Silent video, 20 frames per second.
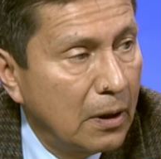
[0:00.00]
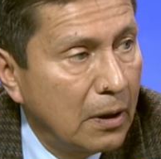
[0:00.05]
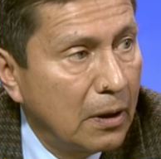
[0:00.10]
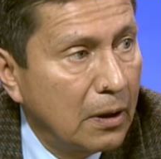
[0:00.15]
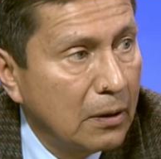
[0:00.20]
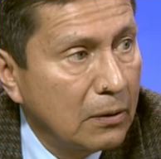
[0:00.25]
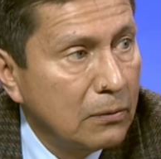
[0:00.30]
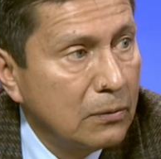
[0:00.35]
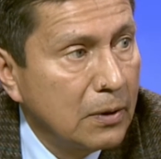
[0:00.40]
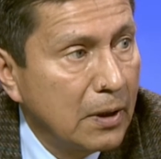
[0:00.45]
uh,
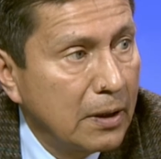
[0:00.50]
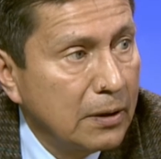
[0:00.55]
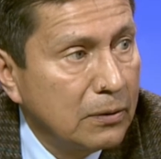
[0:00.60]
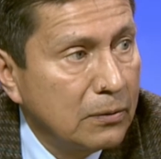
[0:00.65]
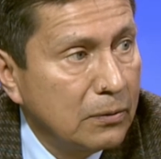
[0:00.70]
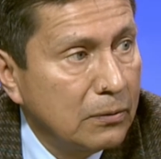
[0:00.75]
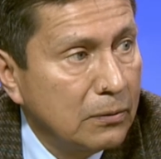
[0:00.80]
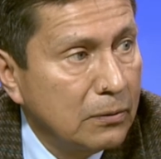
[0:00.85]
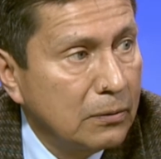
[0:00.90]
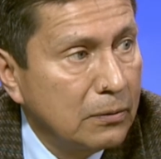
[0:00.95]
would like
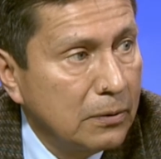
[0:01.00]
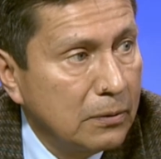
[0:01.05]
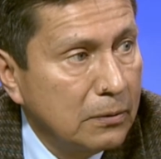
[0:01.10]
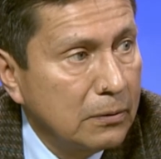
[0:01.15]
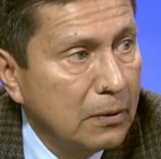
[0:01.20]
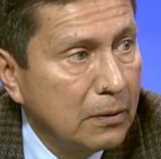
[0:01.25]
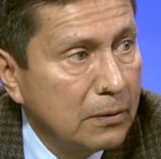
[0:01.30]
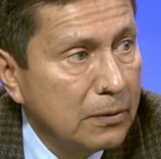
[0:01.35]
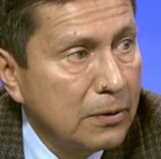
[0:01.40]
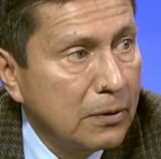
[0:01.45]
to, you
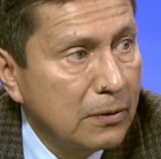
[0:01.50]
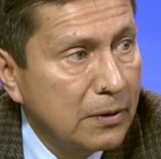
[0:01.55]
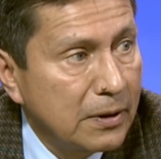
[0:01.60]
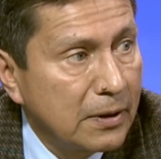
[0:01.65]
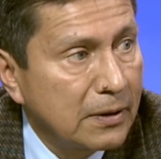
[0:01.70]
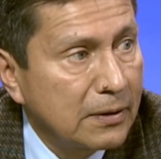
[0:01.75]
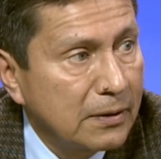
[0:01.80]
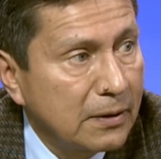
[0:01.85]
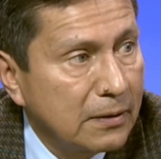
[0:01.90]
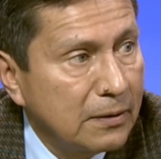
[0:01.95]
know, join
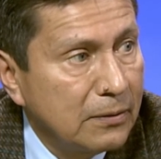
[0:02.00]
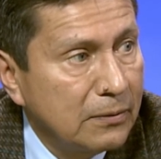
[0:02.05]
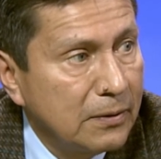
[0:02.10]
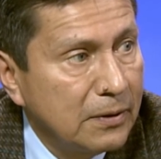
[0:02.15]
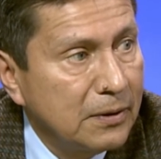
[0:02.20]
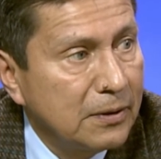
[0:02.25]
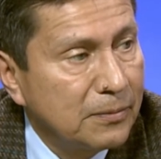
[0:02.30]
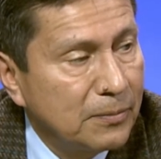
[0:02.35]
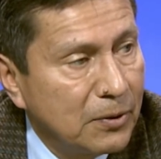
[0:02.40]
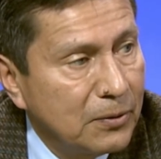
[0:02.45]
us and mm -hmm. do this
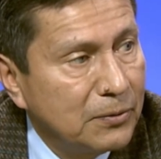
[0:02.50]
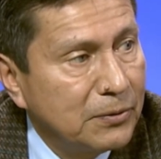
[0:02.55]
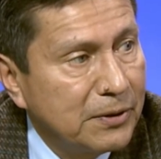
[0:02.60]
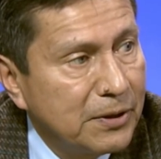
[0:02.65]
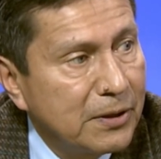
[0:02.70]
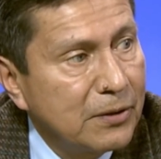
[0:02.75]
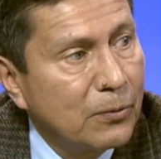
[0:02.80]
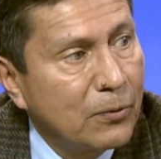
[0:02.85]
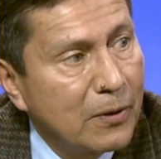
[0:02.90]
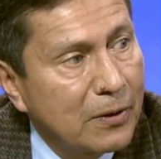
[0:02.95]
mm-hmm.
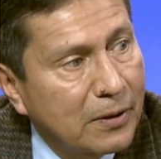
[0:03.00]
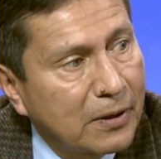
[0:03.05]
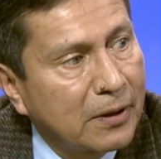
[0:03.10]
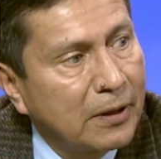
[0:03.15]
volunteer work. So, if